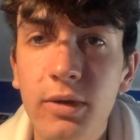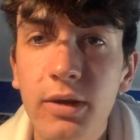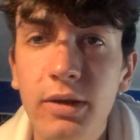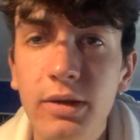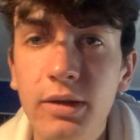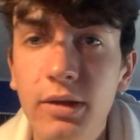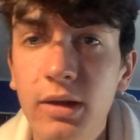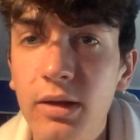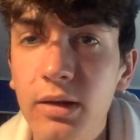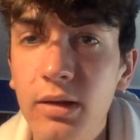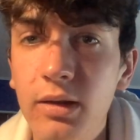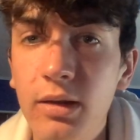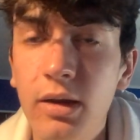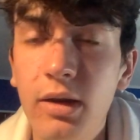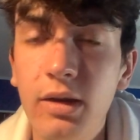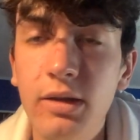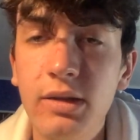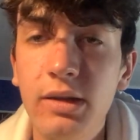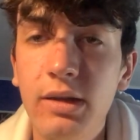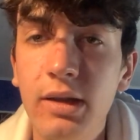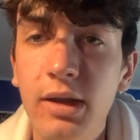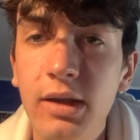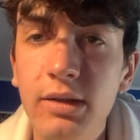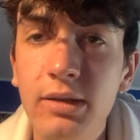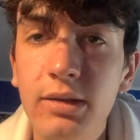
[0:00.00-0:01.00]

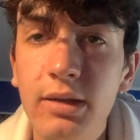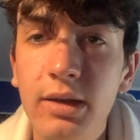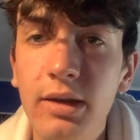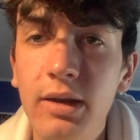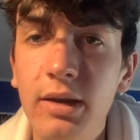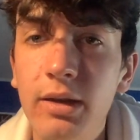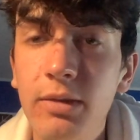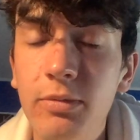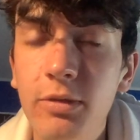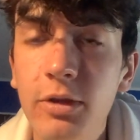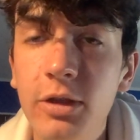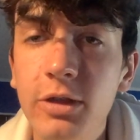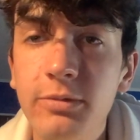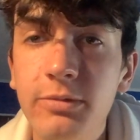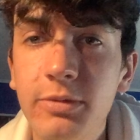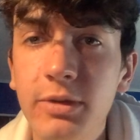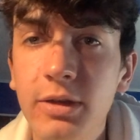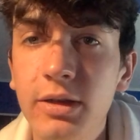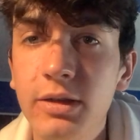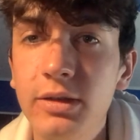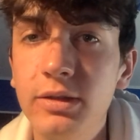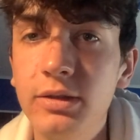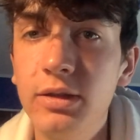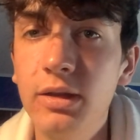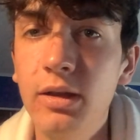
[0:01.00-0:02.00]
oxidize to NAD+
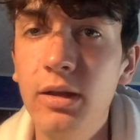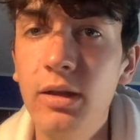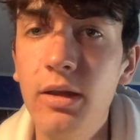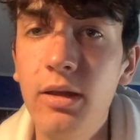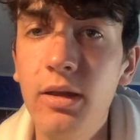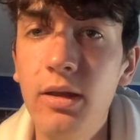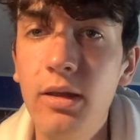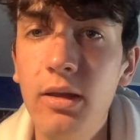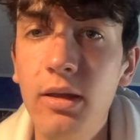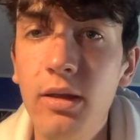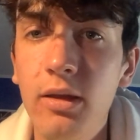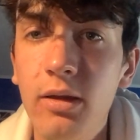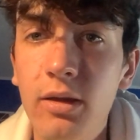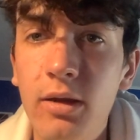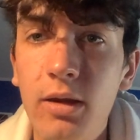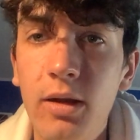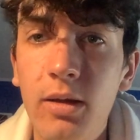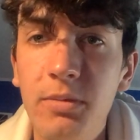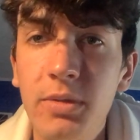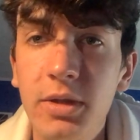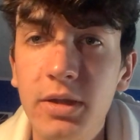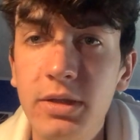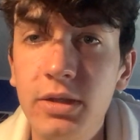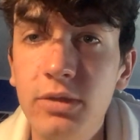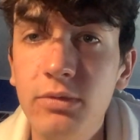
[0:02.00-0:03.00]
because
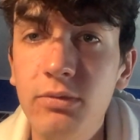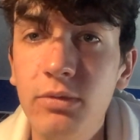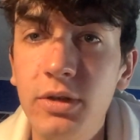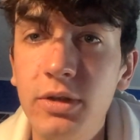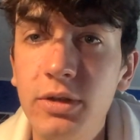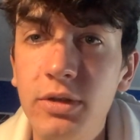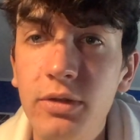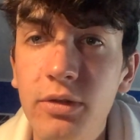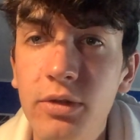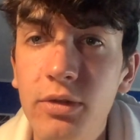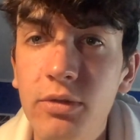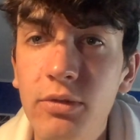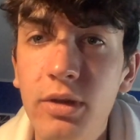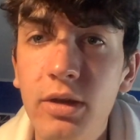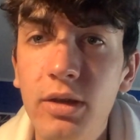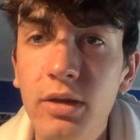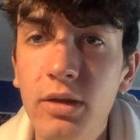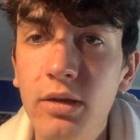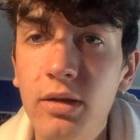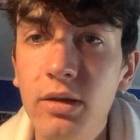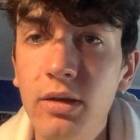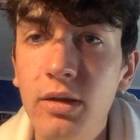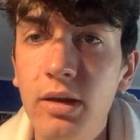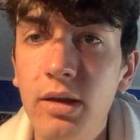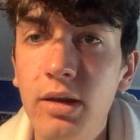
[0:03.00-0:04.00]
complexes 1, 2, 3
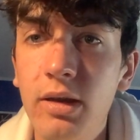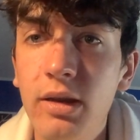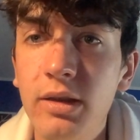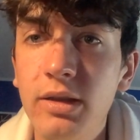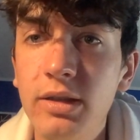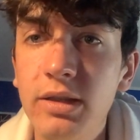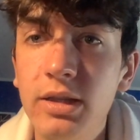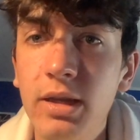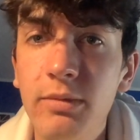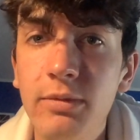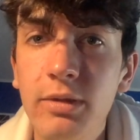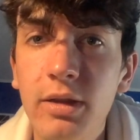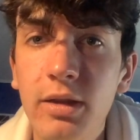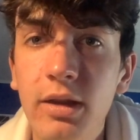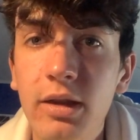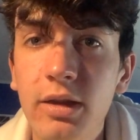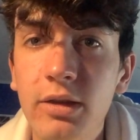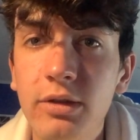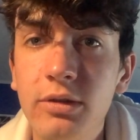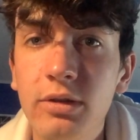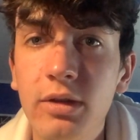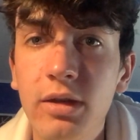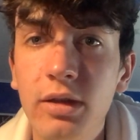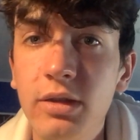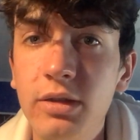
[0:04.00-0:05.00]
cannot accept
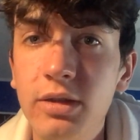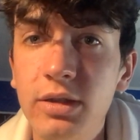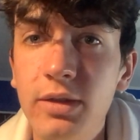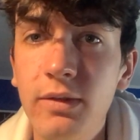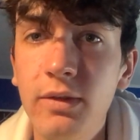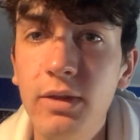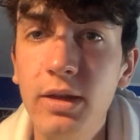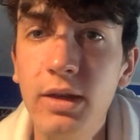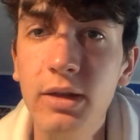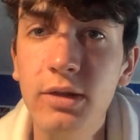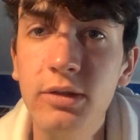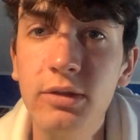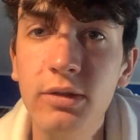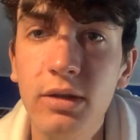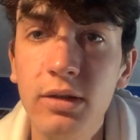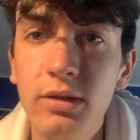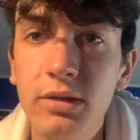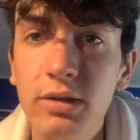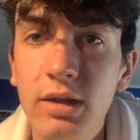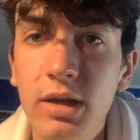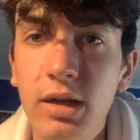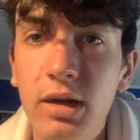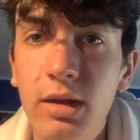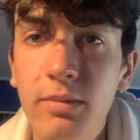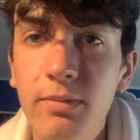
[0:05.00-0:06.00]
electrons if electrons
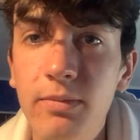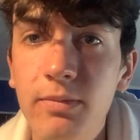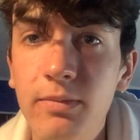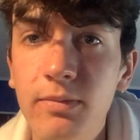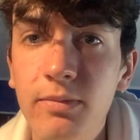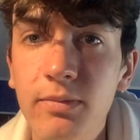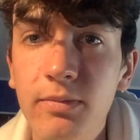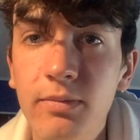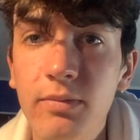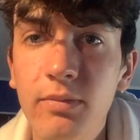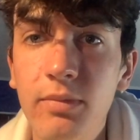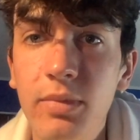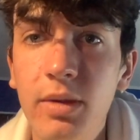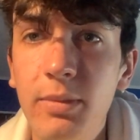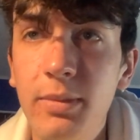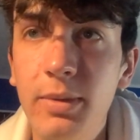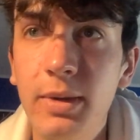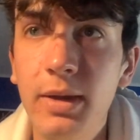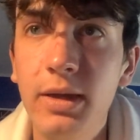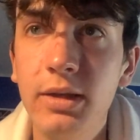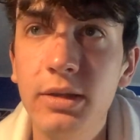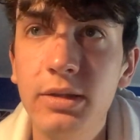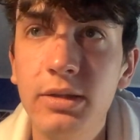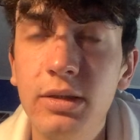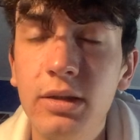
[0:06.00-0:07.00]
cannot be
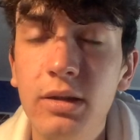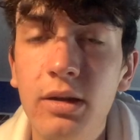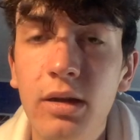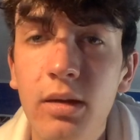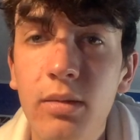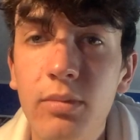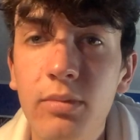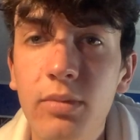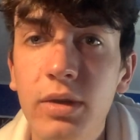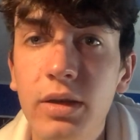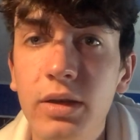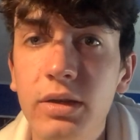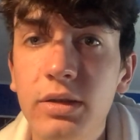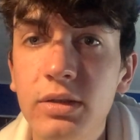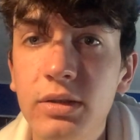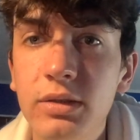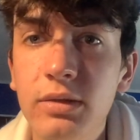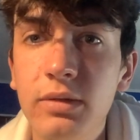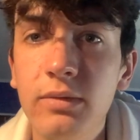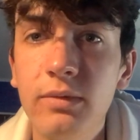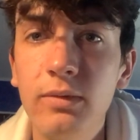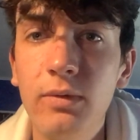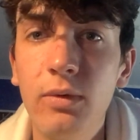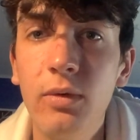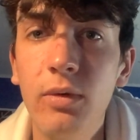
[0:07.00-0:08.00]
passed to complex
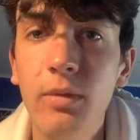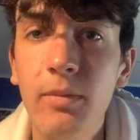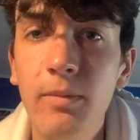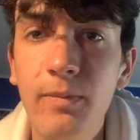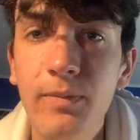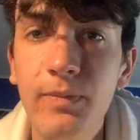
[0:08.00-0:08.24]
4.